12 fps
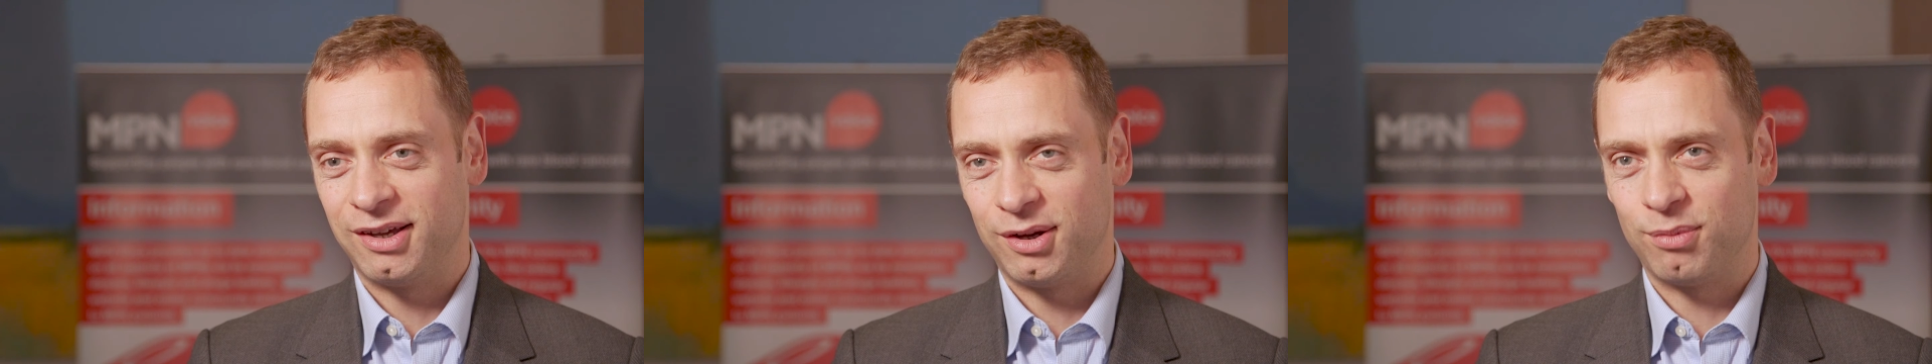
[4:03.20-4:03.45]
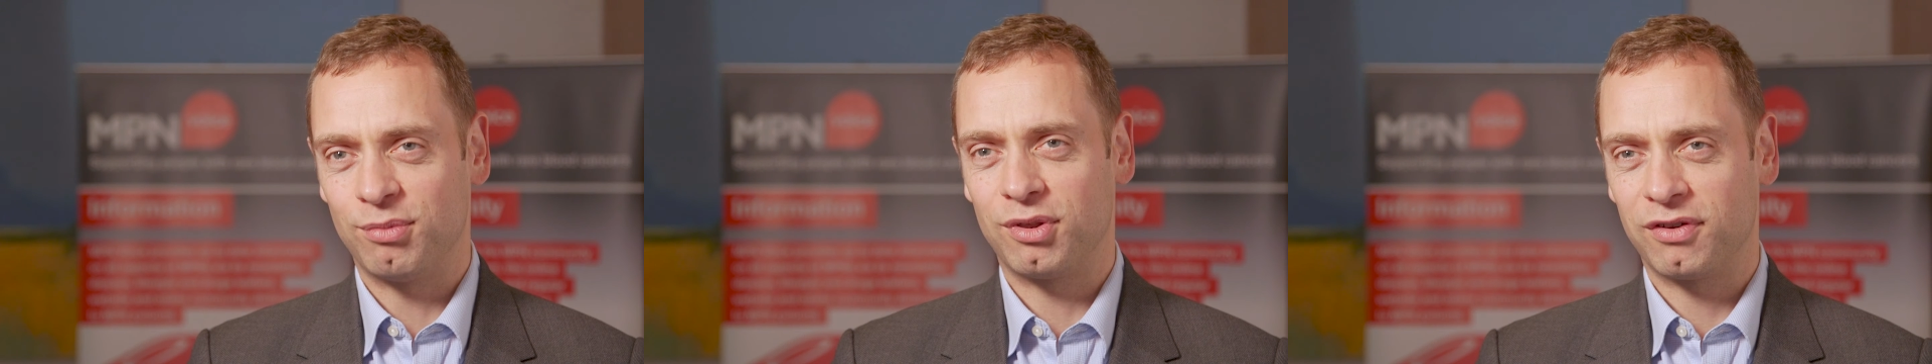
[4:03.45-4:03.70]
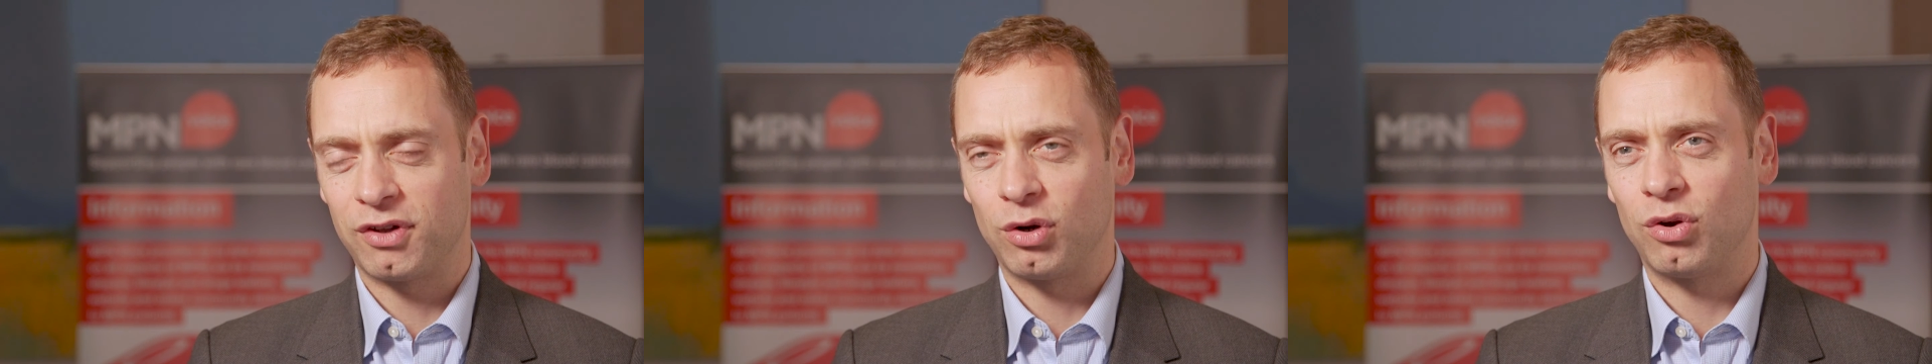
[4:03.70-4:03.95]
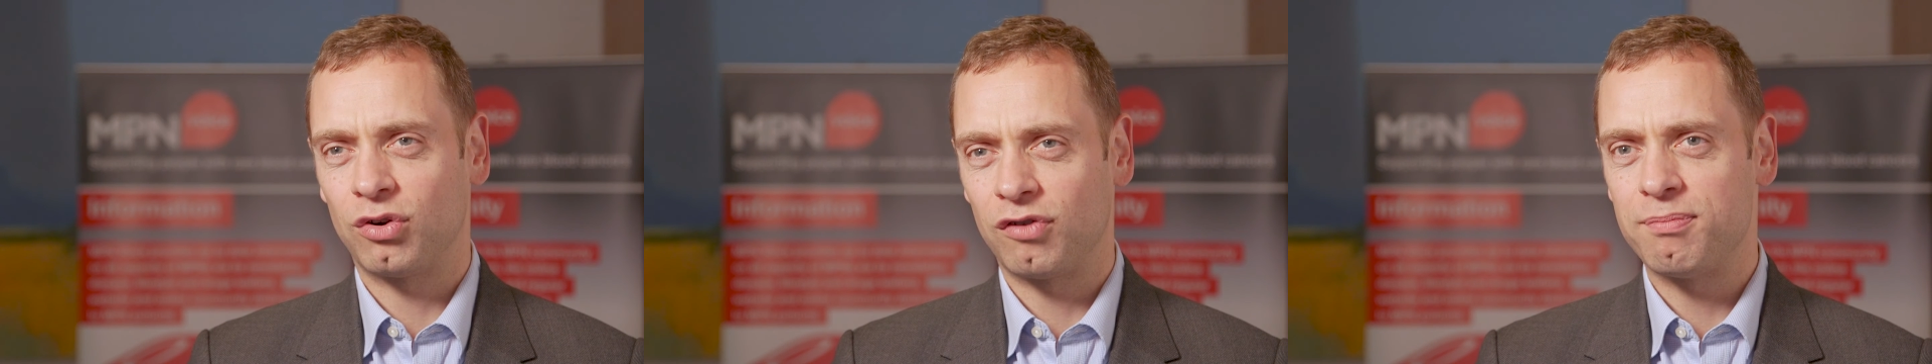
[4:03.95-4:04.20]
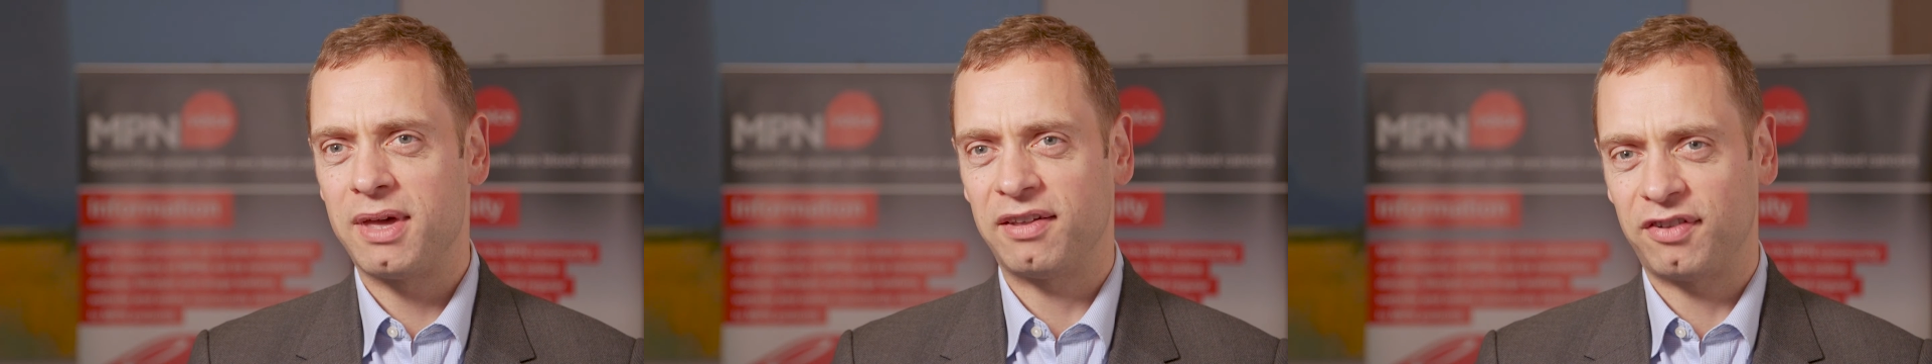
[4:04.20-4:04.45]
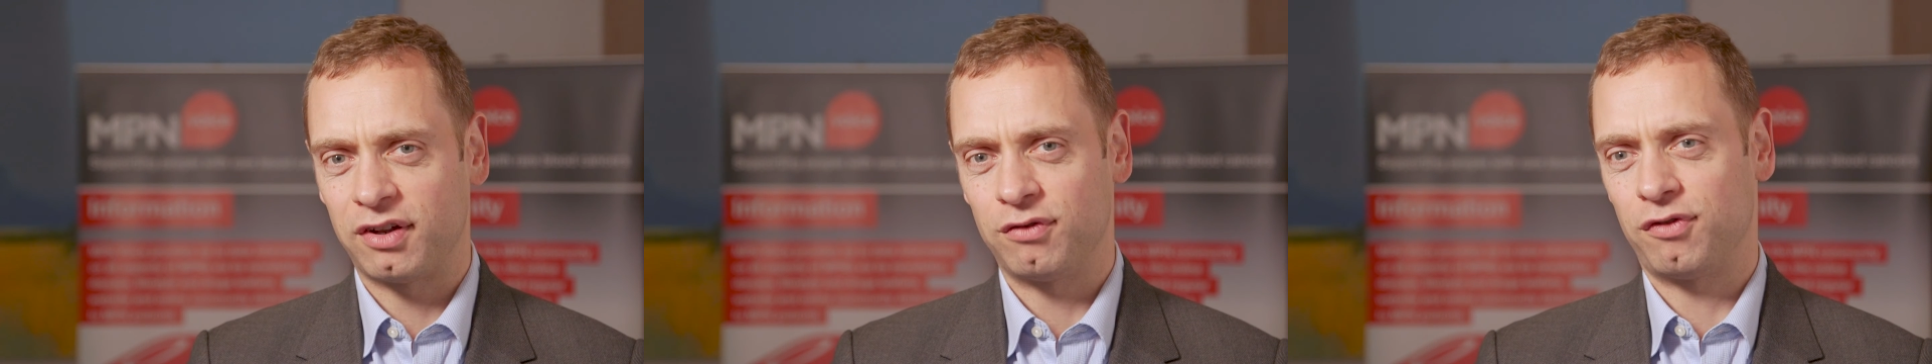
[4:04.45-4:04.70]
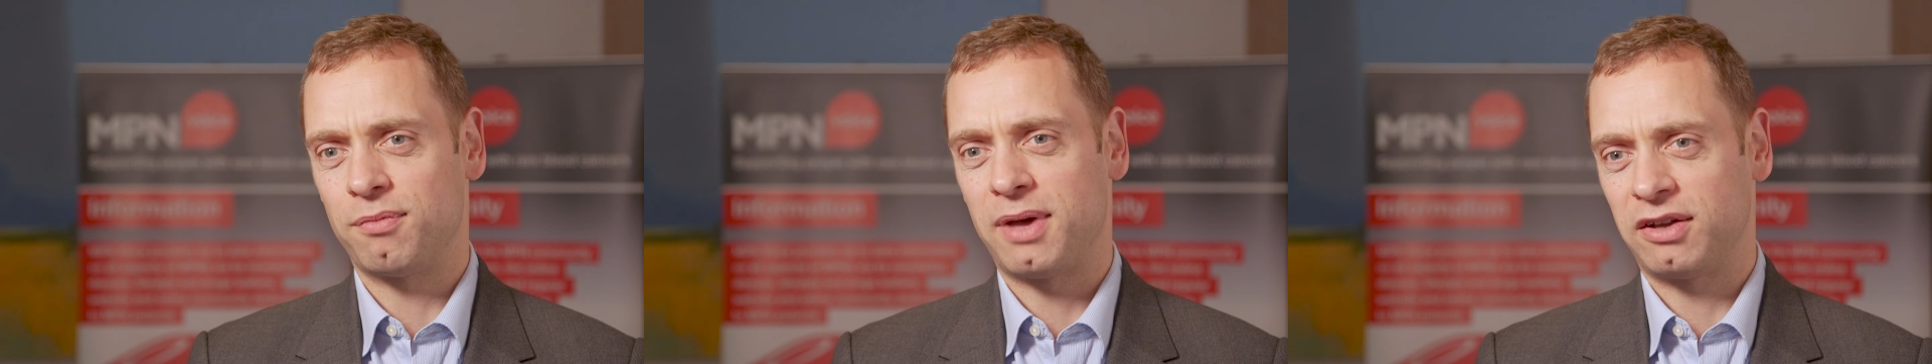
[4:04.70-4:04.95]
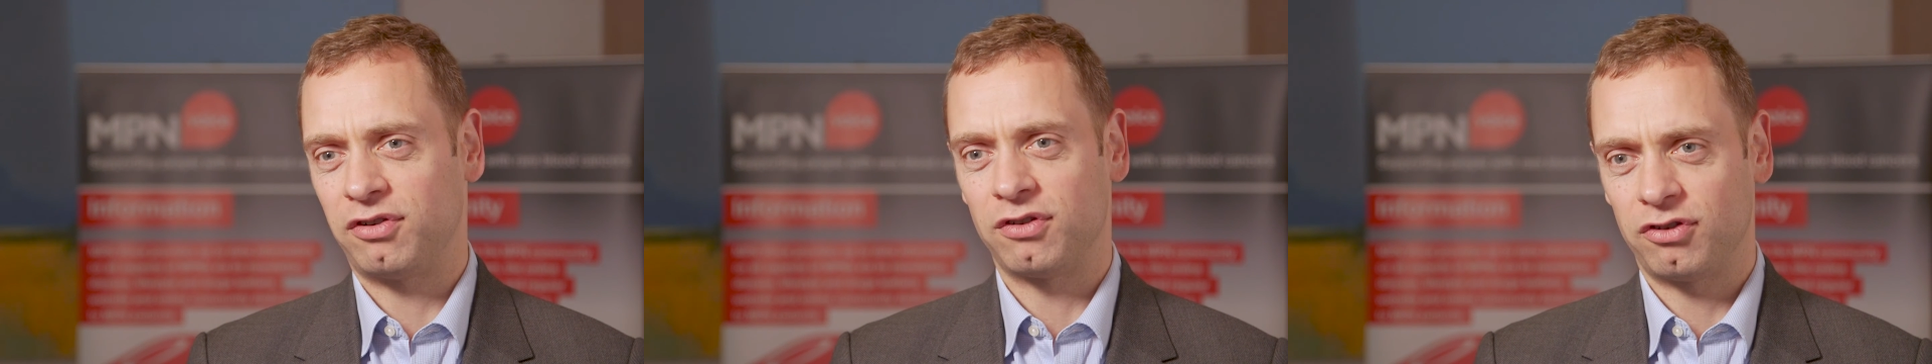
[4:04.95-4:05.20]
there's a lot of
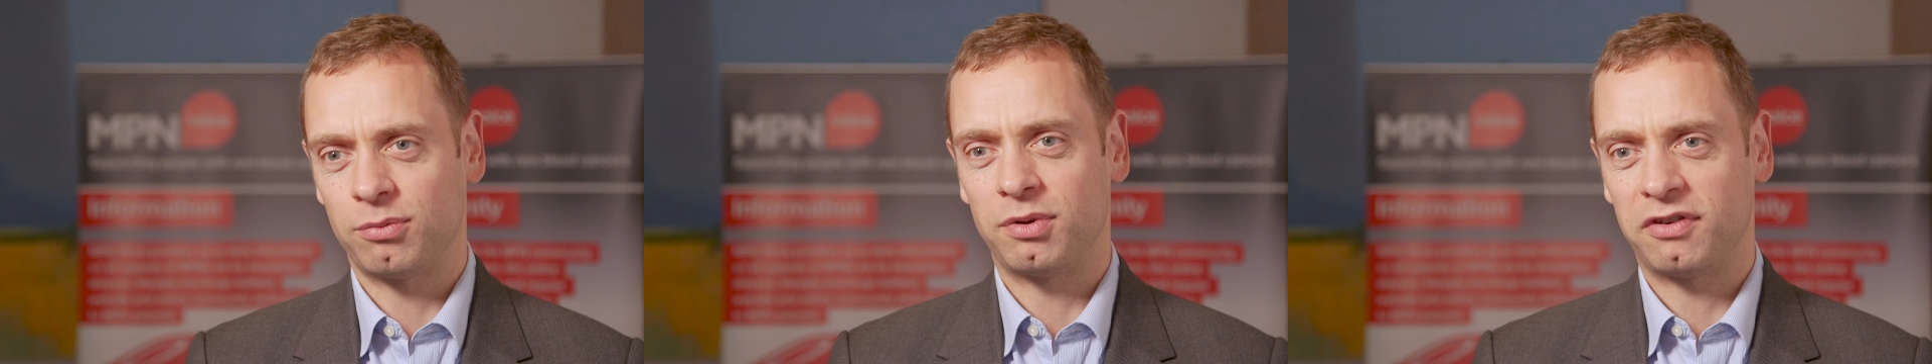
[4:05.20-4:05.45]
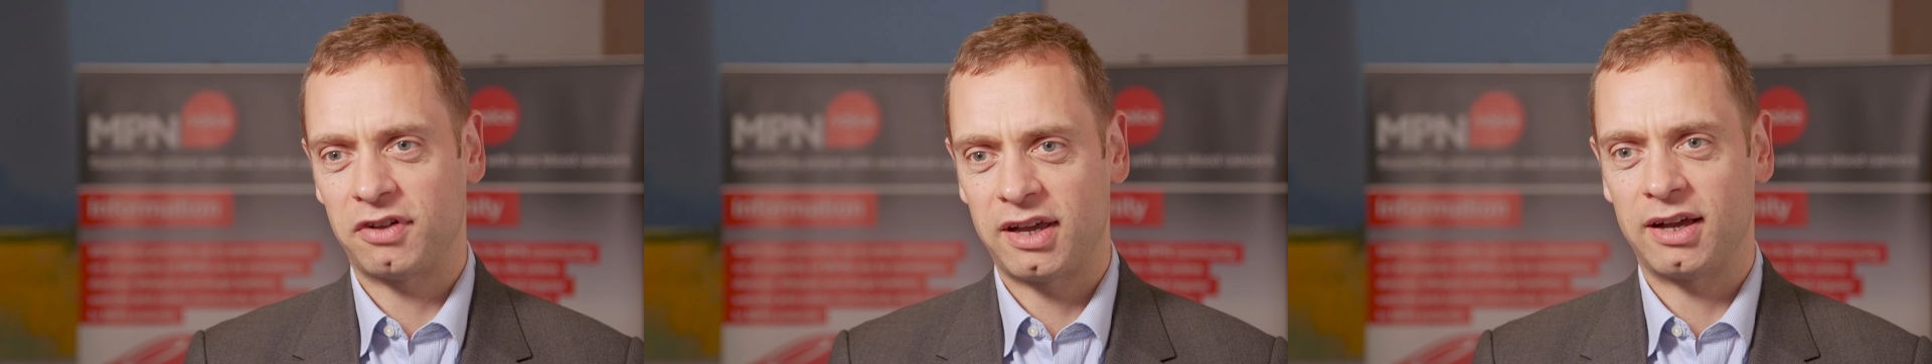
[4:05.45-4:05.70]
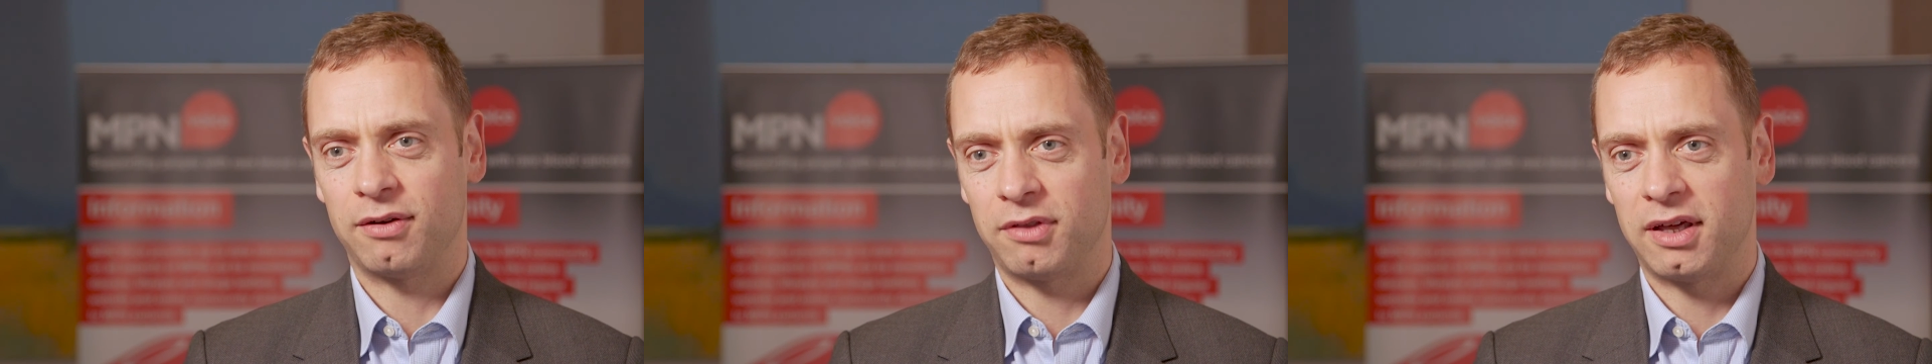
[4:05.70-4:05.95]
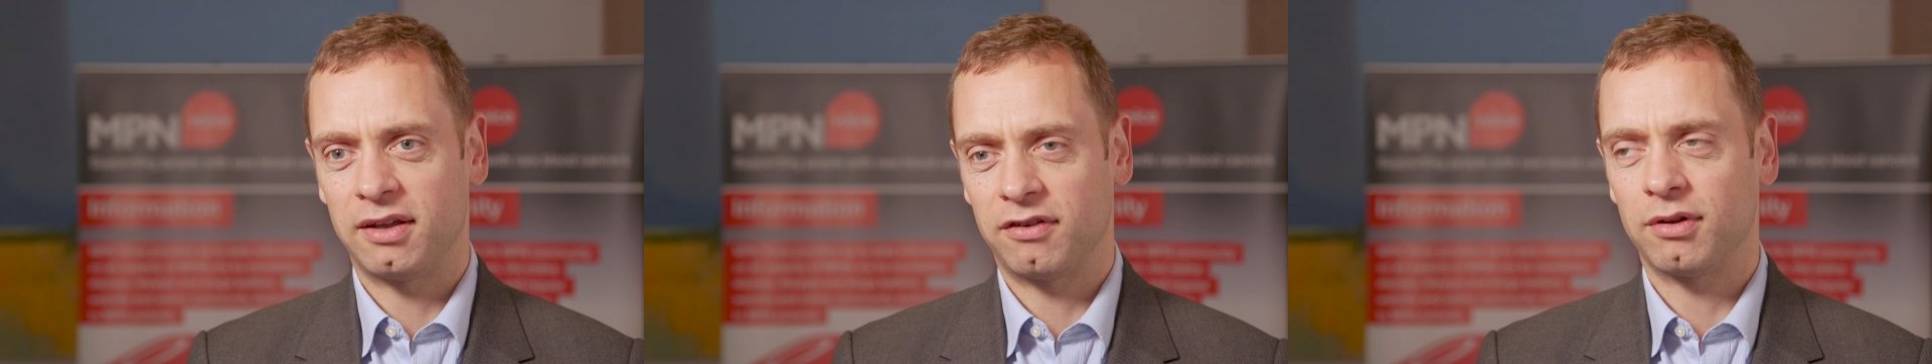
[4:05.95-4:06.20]
misinformation, should we say, out there.